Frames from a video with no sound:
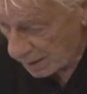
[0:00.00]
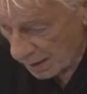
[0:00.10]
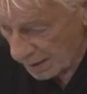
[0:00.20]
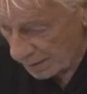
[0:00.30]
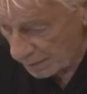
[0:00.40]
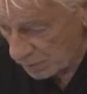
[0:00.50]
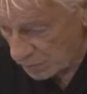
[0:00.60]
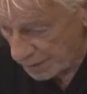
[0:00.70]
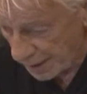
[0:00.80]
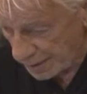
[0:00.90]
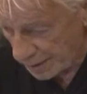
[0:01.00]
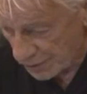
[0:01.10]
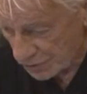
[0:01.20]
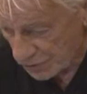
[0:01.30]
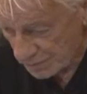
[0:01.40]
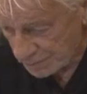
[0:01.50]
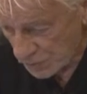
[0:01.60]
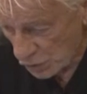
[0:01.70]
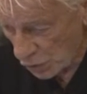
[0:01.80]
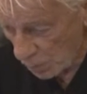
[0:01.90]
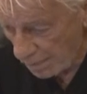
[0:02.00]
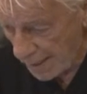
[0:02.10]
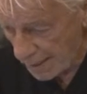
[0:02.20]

I didn't create this. No man